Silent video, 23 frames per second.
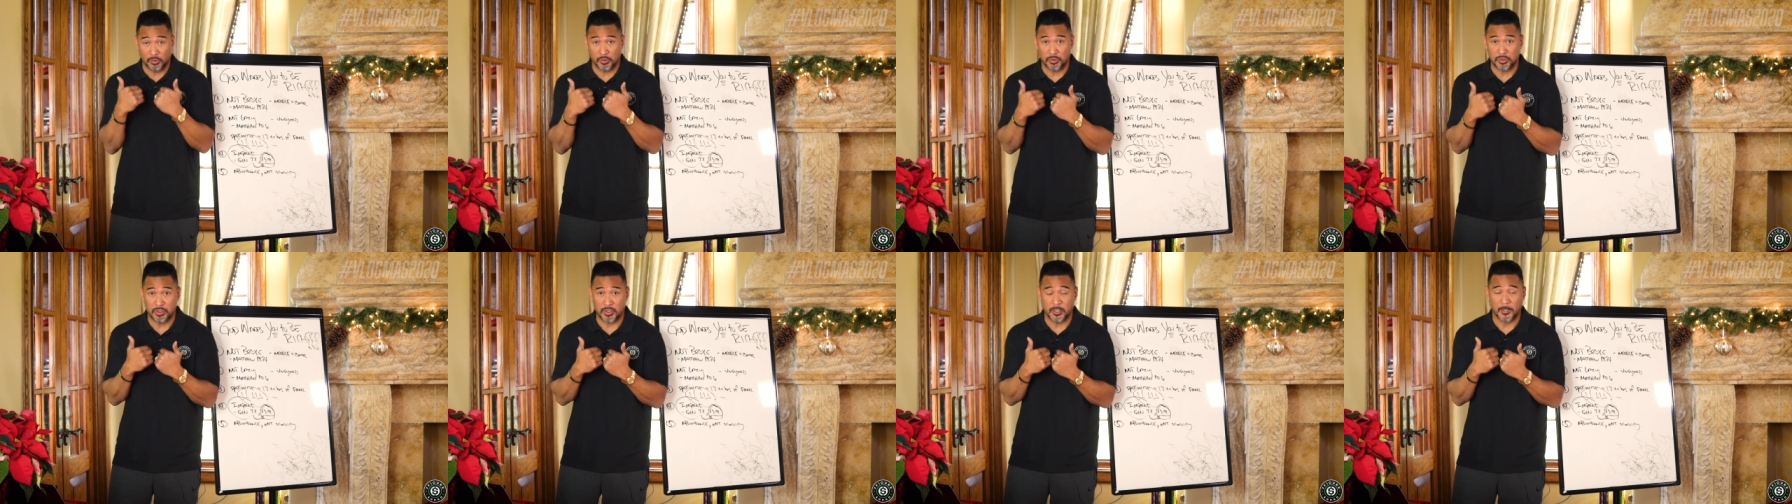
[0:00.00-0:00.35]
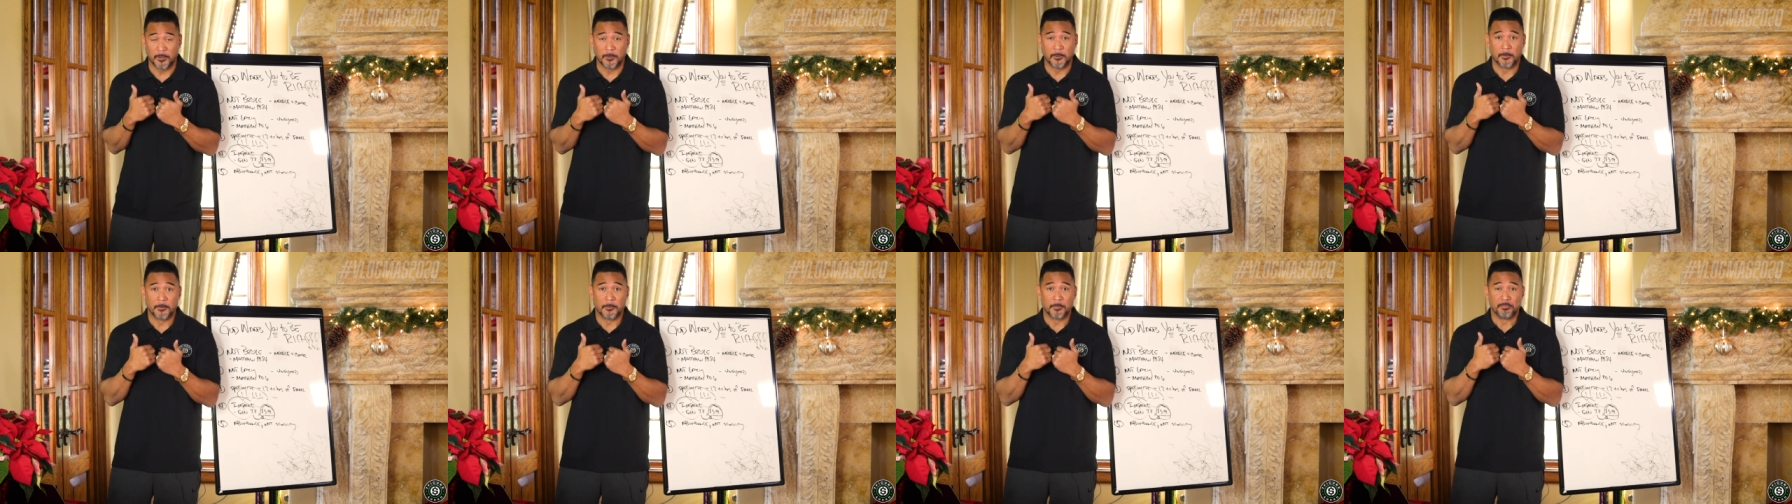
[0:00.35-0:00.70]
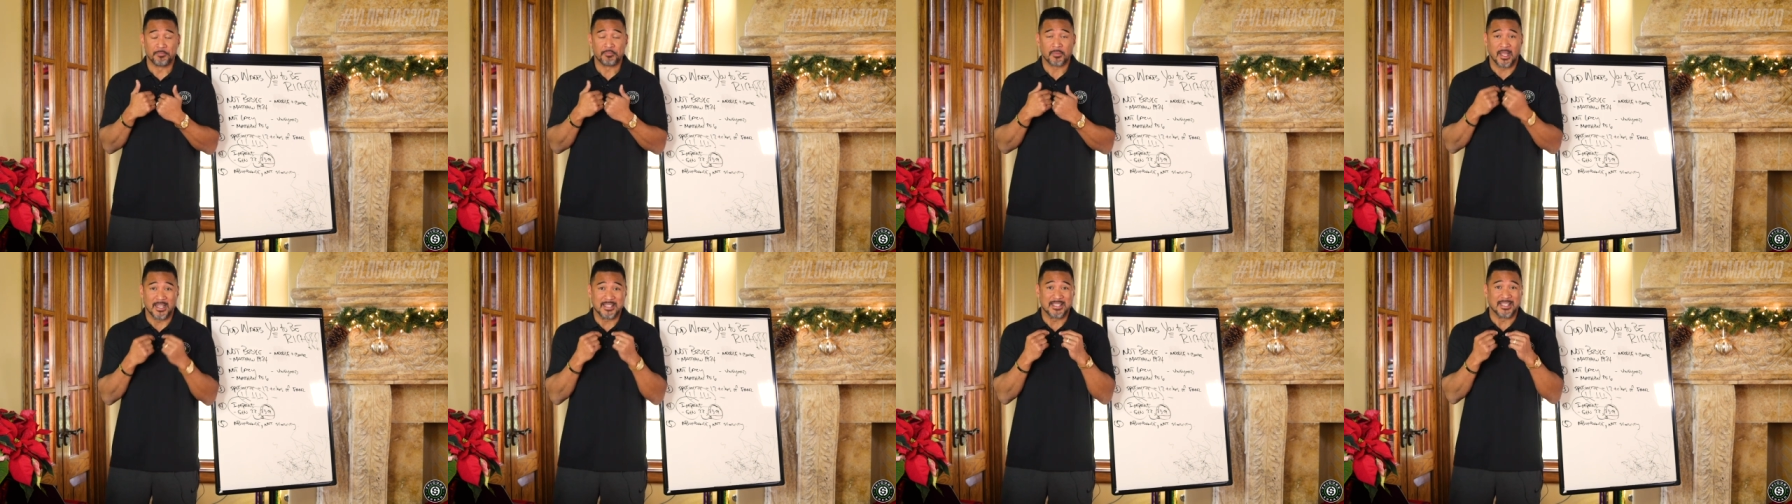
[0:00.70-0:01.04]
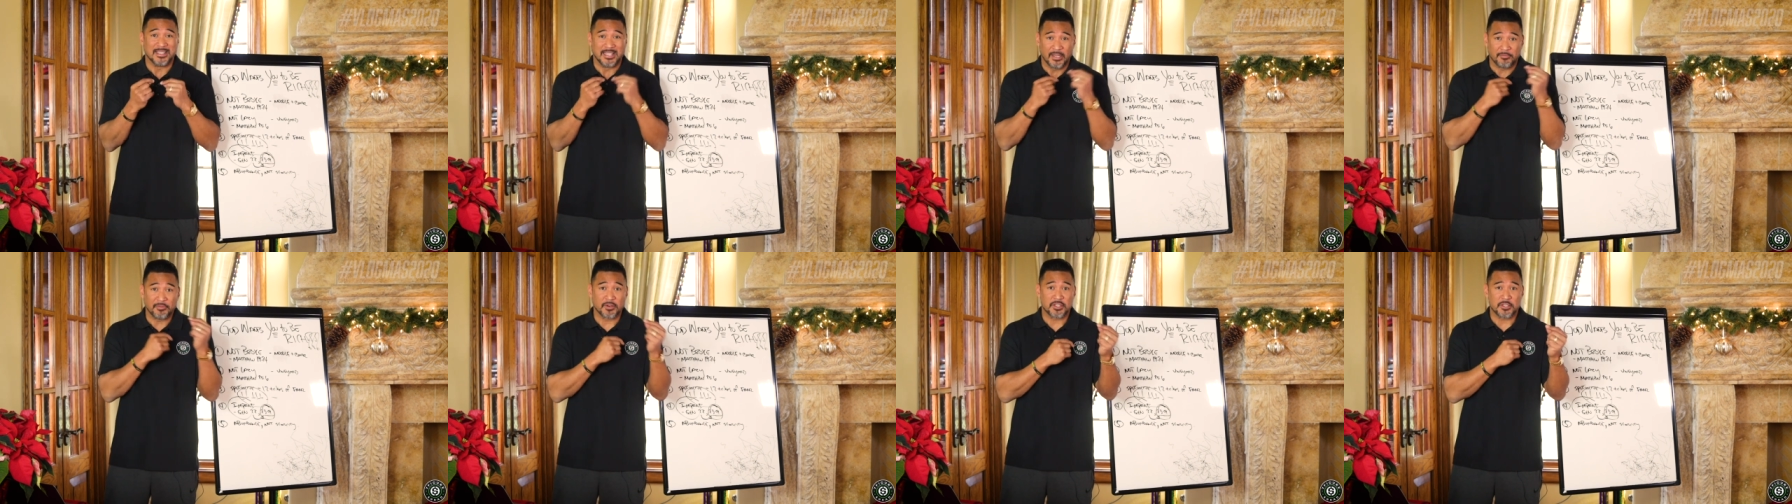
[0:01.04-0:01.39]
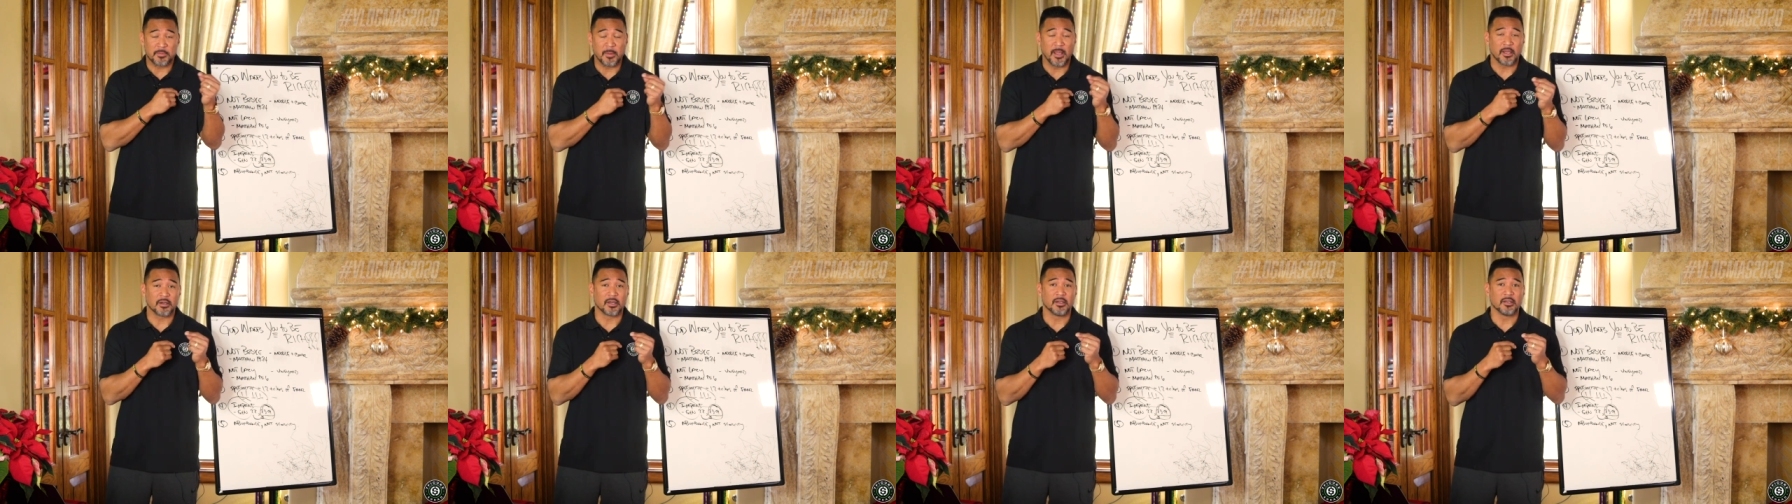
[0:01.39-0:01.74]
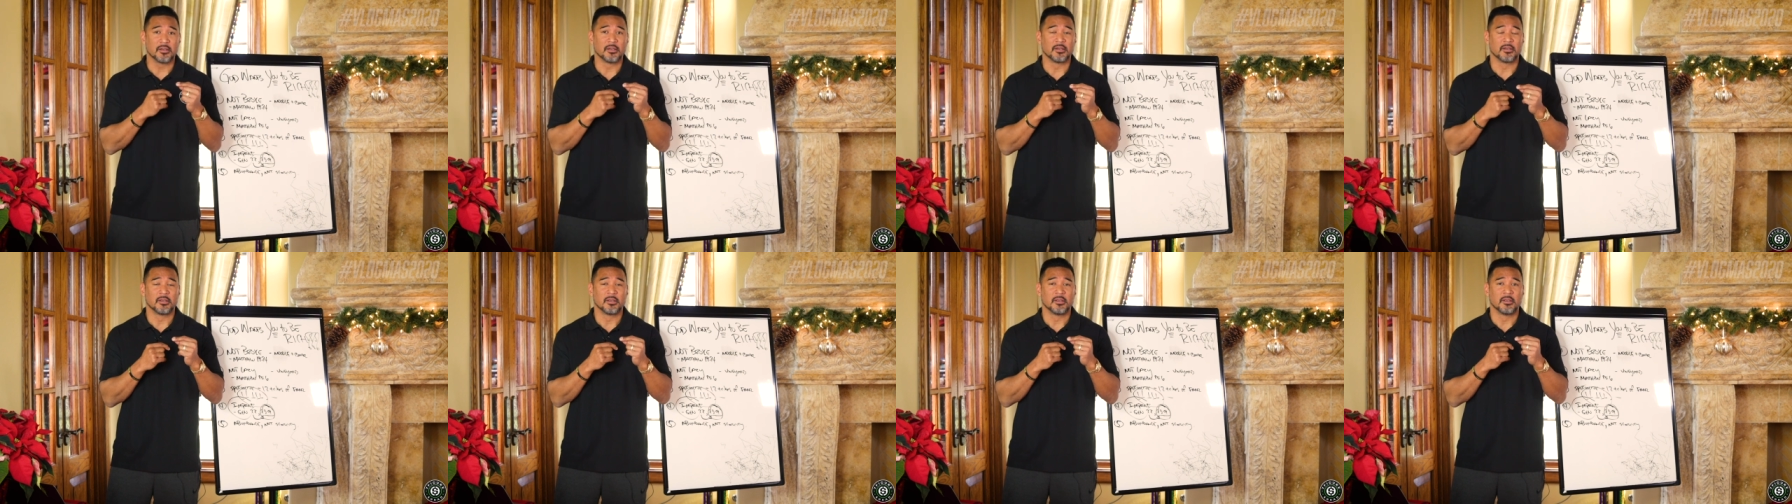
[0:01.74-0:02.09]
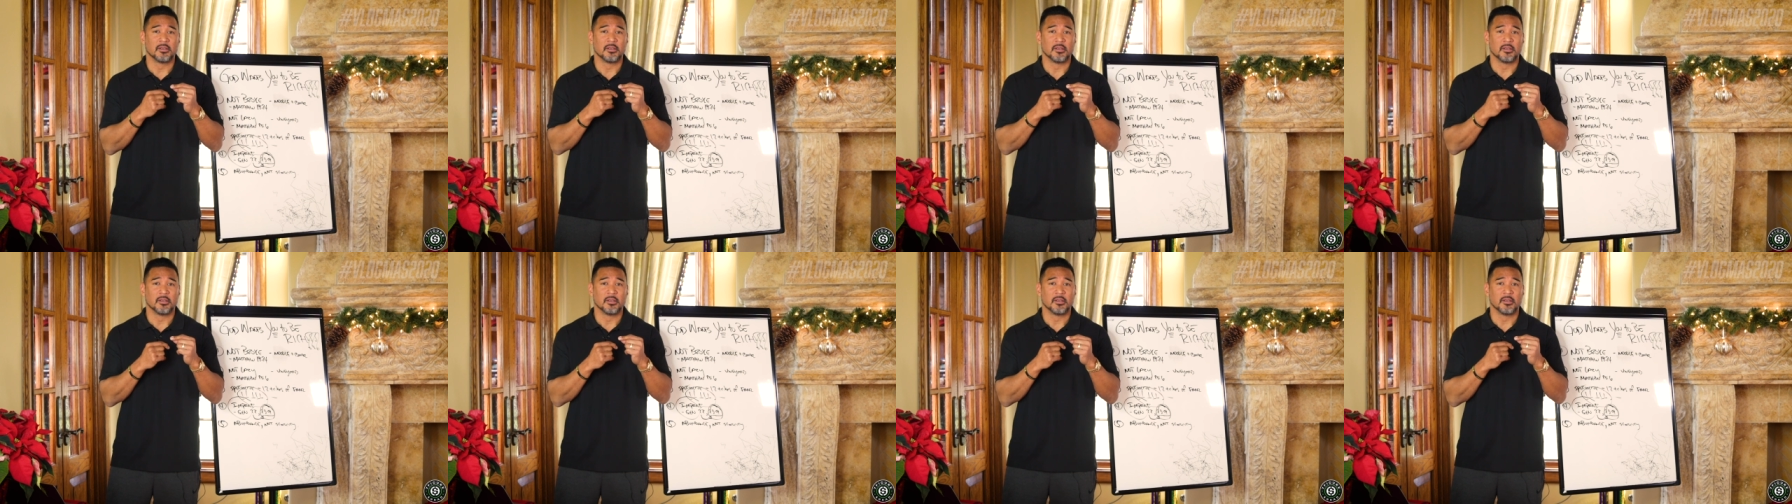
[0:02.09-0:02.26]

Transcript: used as a difference maker,